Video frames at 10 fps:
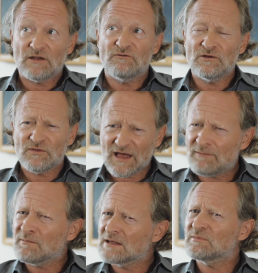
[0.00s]
I feel
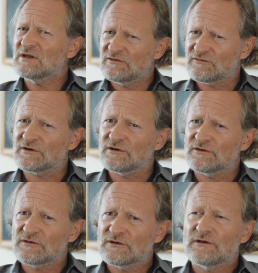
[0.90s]
that might be different,
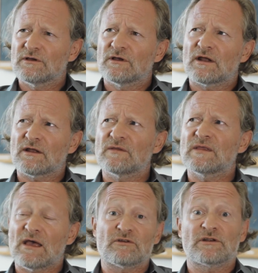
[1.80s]
and I think
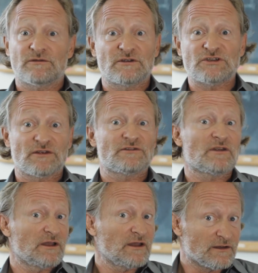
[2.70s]
the evidence suggests
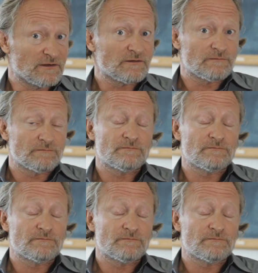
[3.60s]
that it is.